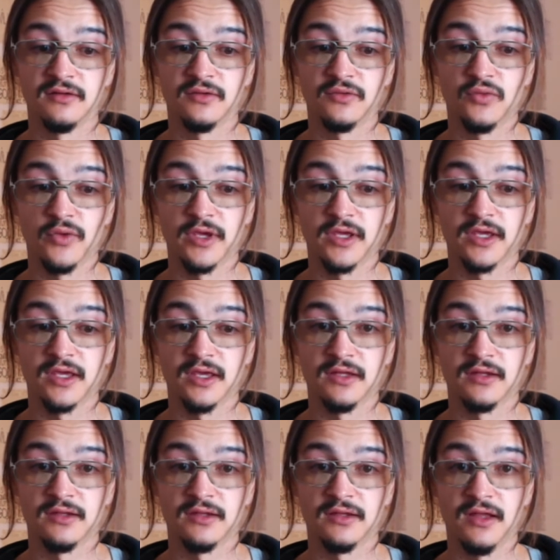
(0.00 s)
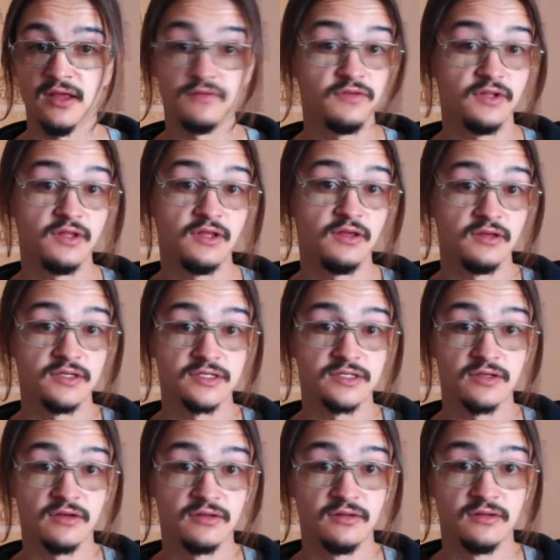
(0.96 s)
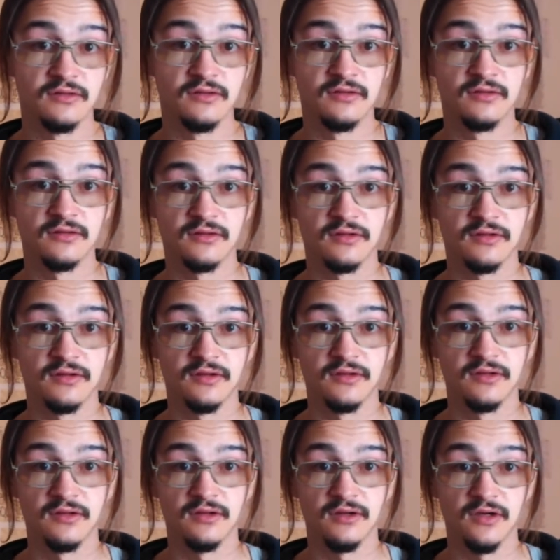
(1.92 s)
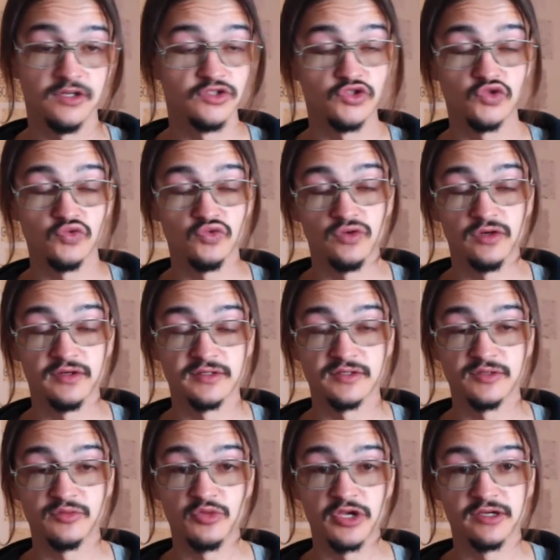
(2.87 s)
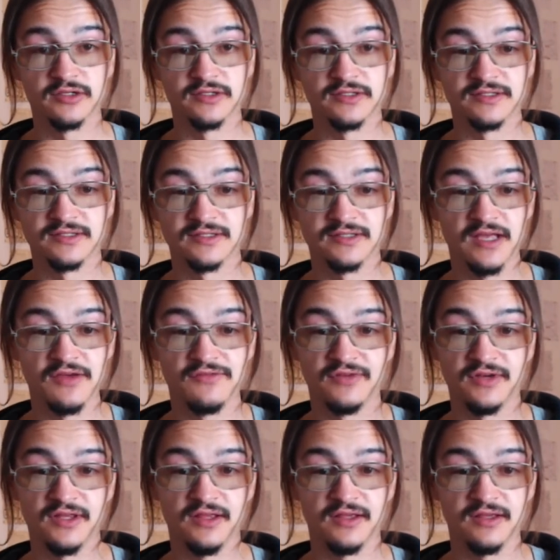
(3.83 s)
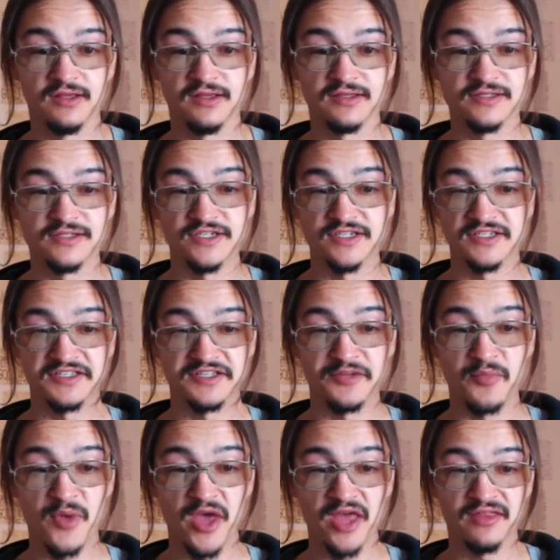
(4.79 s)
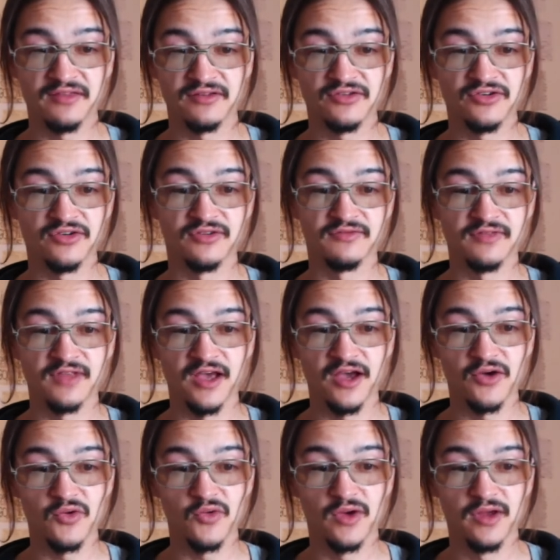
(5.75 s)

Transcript: we can everything is ordered unto us because everything is just a matter of now